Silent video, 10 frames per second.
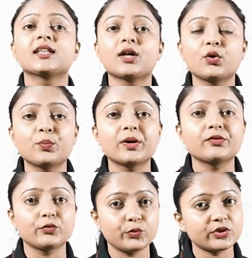The
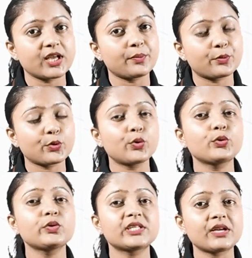open wounds are
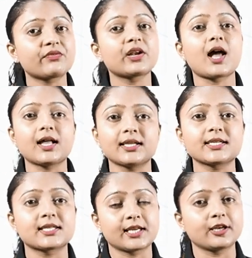prone to several other
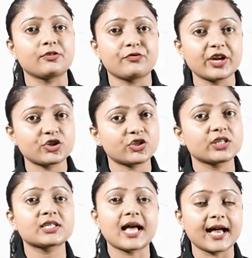skin
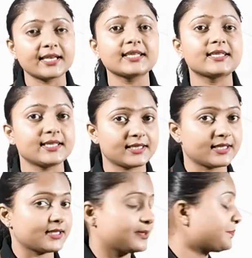infections and
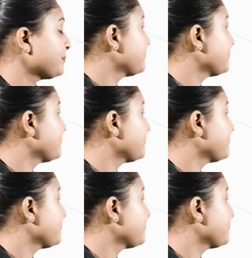diseases.